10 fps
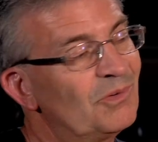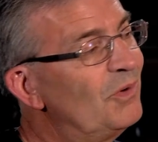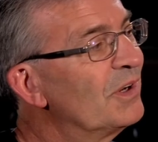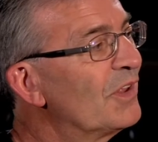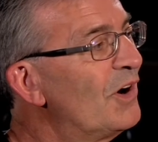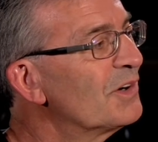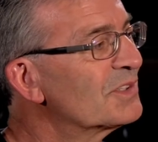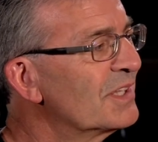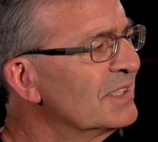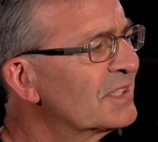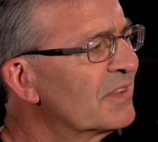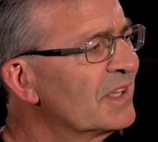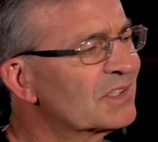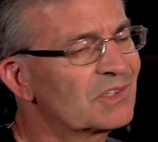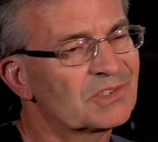one of the hardest things I
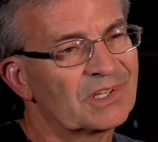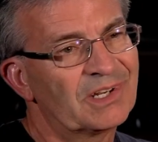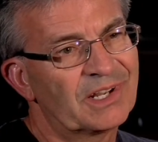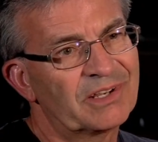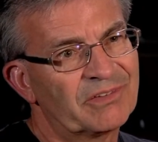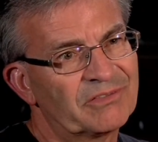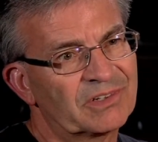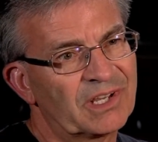think Susan and I have ever